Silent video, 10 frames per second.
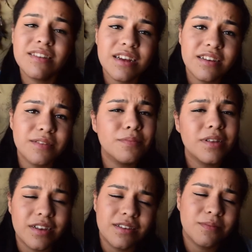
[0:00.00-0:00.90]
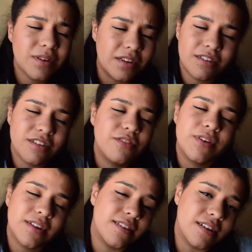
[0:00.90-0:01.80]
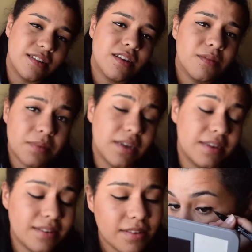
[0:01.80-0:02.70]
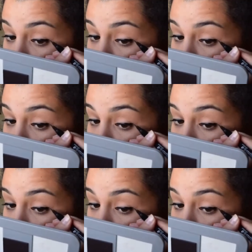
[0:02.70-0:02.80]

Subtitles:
Next, please just fix this, please.